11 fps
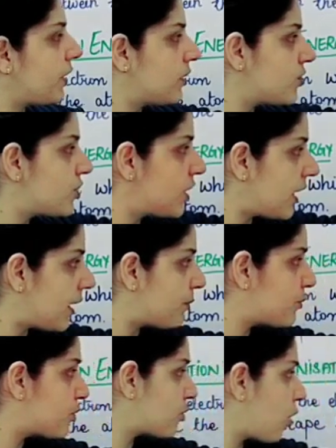energy
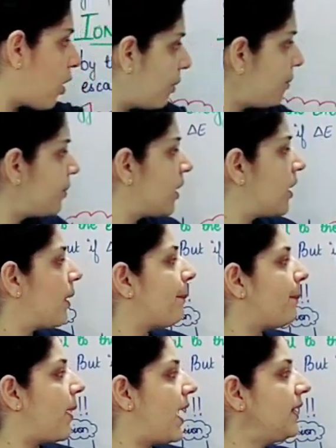absorbed
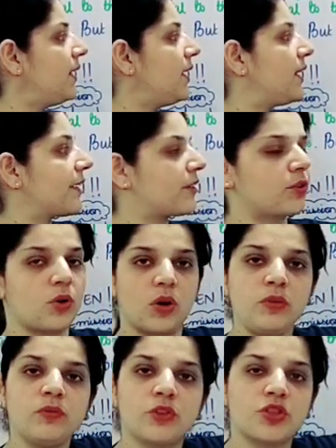by the
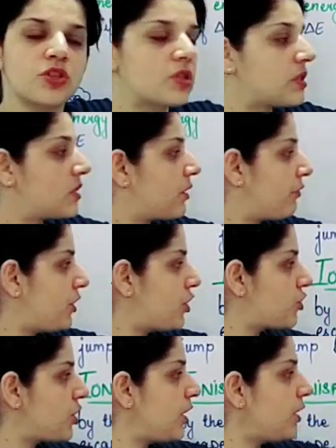electron which is
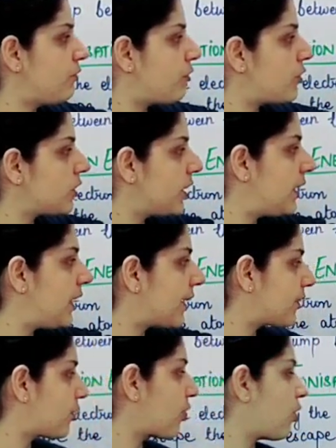sufficient for the
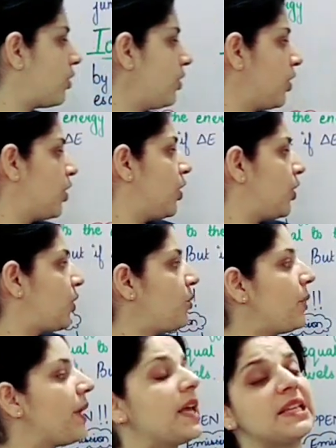electron
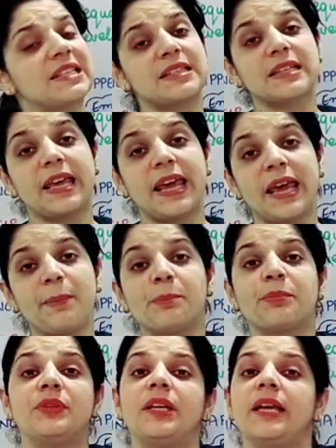to
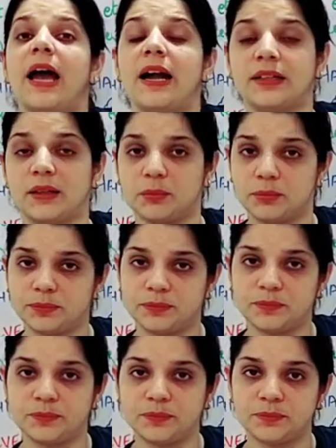escape the atom.
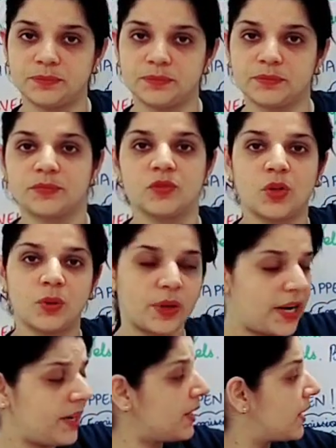
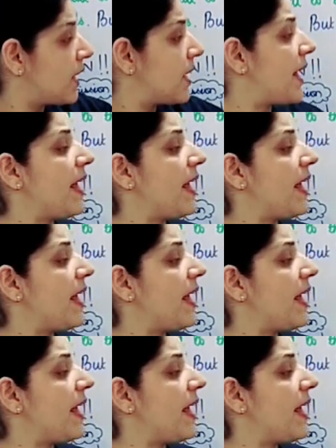Right?